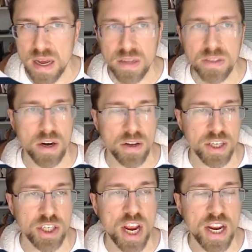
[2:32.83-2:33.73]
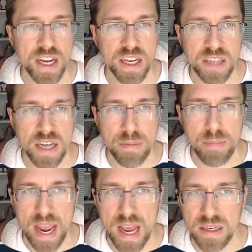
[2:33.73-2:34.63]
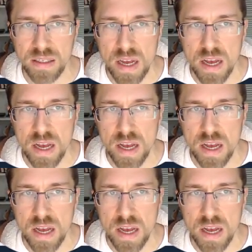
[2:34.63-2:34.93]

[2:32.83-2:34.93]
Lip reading: Sorry, the shading is on the bands.